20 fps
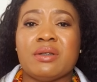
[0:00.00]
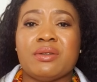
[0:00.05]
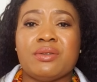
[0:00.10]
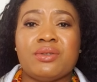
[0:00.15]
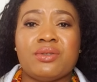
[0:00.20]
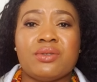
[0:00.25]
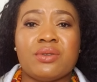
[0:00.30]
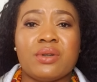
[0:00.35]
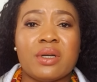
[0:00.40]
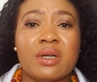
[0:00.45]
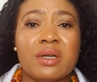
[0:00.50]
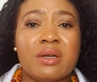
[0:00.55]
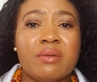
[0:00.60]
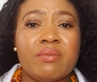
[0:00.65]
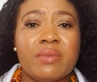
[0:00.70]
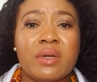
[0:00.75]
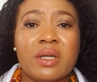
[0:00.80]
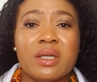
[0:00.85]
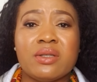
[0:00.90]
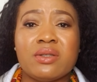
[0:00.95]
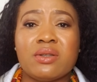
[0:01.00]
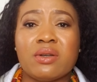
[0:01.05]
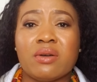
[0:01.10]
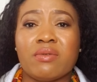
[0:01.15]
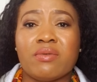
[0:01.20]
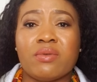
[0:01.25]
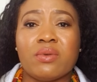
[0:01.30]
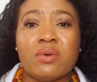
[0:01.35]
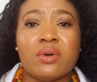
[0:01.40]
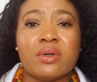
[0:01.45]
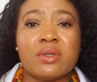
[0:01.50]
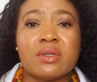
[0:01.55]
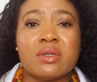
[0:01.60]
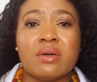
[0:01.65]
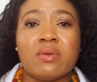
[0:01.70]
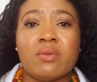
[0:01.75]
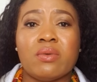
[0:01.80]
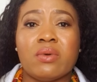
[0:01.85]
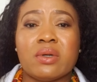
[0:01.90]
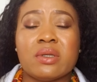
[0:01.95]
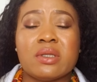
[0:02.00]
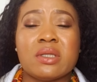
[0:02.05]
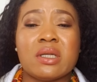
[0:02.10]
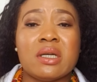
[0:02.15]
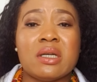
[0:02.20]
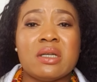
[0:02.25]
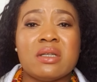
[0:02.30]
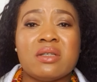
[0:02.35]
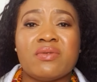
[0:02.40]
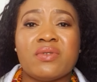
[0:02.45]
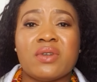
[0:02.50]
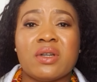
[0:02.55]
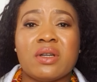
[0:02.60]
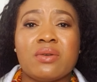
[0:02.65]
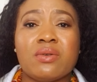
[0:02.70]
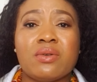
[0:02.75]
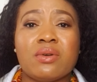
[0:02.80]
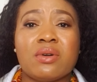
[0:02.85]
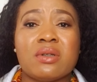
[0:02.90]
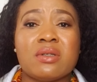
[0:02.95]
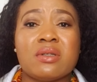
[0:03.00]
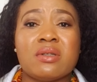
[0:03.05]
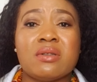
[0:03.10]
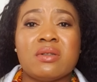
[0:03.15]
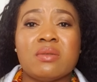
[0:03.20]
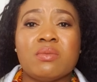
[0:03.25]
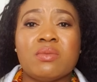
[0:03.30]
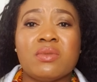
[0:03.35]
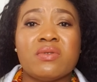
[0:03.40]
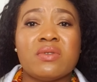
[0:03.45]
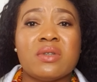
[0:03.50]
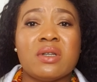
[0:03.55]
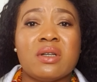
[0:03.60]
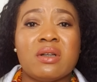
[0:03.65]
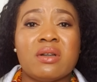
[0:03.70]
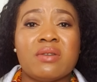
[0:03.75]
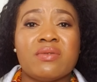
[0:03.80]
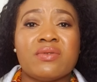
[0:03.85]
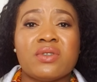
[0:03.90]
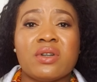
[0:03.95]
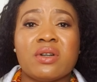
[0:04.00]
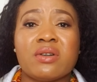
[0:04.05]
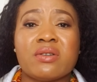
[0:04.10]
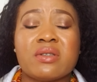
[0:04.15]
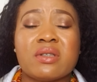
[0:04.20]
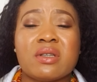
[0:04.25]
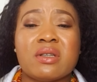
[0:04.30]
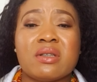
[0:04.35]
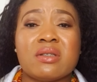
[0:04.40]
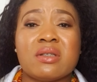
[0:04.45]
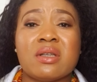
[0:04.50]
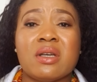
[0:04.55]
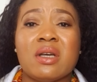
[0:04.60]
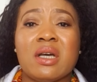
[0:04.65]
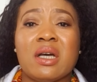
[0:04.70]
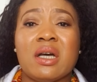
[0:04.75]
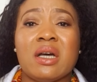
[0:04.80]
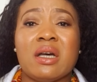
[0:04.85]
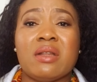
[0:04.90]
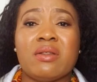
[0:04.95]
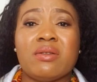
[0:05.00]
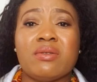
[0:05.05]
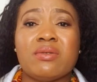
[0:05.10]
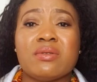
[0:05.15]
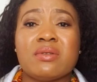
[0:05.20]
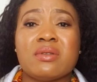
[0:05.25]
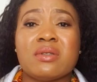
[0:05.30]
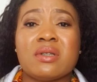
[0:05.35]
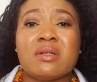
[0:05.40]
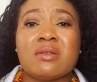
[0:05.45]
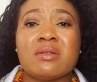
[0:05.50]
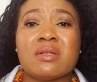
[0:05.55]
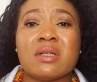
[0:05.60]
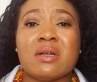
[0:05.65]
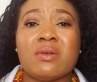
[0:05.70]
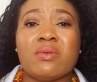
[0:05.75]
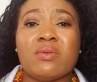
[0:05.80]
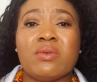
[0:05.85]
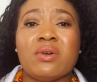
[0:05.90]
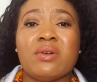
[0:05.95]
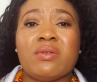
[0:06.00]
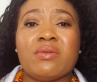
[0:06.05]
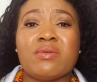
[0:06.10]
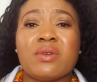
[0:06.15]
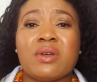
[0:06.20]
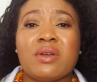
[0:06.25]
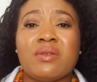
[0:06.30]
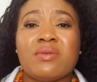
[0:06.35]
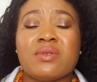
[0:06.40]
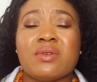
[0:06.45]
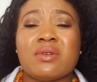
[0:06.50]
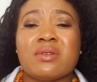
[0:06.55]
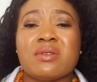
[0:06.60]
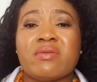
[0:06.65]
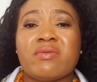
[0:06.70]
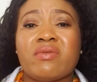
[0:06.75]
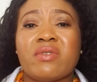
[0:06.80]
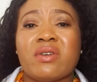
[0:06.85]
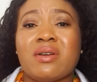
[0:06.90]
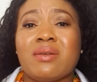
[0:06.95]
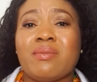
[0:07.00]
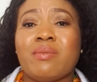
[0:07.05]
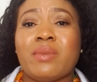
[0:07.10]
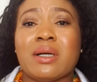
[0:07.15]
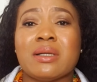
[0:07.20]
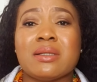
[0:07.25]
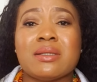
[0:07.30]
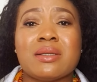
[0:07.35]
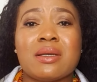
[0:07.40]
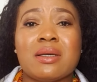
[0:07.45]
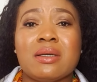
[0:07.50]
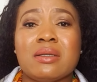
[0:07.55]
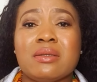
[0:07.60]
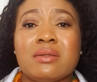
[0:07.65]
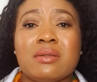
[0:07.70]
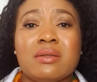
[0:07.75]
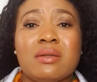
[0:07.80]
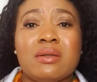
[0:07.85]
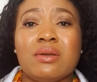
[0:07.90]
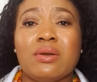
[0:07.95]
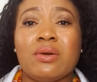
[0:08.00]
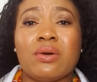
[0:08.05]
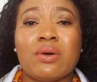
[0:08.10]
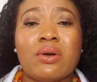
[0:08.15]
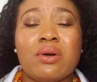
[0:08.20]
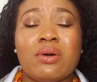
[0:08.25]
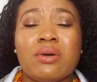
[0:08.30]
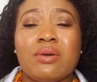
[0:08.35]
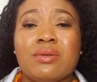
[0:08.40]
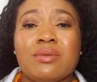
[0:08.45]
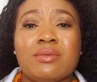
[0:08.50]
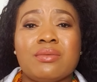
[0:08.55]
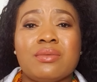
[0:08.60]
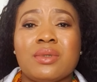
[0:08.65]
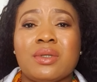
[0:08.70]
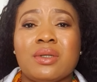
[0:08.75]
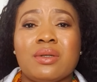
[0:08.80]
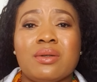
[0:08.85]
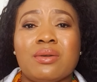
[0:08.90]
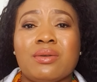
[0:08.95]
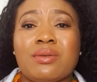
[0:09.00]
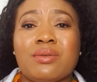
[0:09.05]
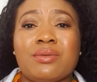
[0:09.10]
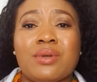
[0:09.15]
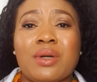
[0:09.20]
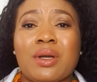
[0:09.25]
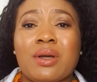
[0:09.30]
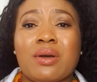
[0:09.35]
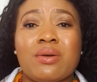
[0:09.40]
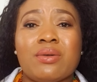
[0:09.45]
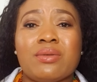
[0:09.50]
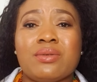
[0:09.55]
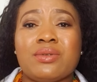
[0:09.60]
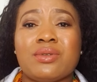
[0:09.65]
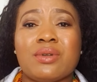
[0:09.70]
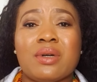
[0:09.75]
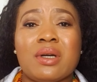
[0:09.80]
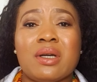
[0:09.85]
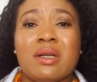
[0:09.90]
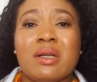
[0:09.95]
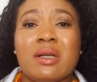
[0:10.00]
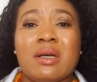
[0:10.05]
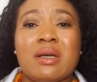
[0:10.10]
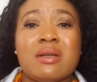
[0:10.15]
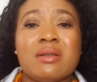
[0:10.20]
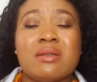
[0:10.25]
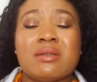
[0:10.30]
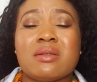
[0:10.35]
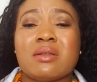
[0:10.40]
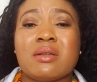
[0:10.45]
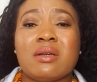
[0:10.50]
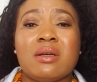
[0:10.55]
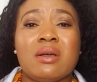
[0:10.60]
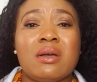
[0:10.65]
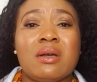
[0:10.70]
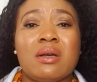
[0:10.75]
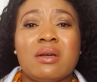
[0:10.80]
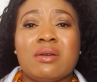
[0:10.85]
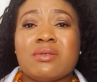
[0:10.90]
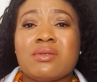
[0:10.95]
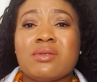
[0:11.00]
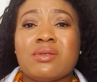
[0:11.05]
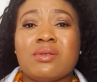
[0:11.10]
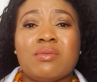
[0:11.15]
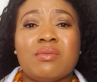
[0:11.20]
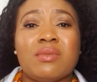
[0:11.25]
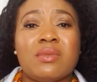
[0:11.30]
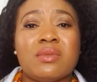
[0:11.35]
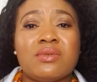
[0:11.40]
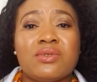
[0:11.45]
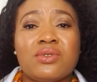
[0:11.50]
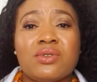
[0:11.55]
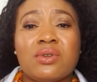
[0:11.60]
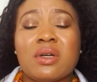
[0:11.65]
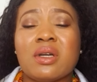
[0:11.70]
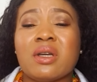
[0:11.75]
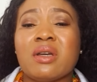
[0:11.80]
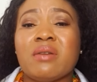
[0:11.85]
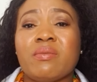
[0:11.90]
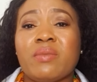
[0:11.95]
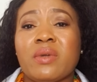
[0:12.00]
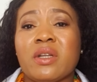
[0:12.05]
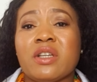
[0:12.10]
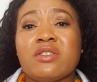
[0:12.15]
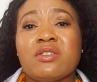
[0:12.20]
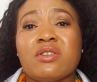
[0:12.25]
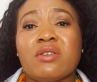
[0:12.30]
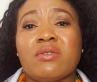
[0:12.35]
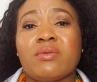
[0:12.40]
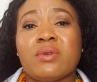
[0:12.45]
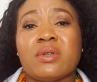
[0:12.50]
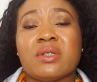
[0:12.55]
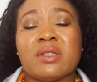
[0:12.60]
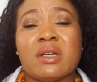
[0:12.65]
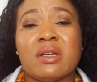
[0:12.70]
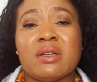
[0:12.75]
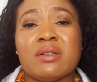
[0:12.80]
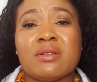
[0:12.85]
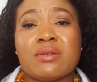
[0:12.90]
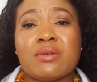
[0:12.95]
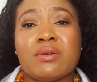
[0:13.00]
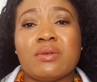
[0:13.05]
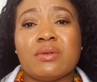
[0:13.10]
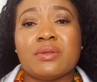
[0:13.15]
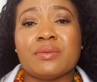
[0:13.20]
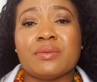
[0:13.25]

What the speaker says: Drinking plenty of water. Water is very good because it removes a lot of toxins, and those things are what gives us very bad skin look, you know, wrinkle, dryness. So drinking plenty of water is good.